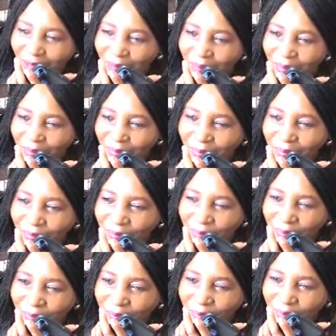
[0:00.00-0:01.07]

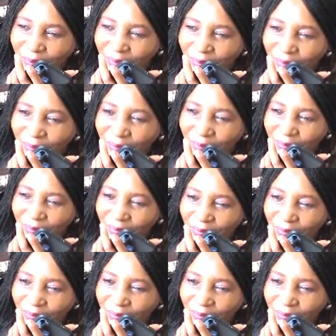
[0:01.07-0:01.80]
[no speech]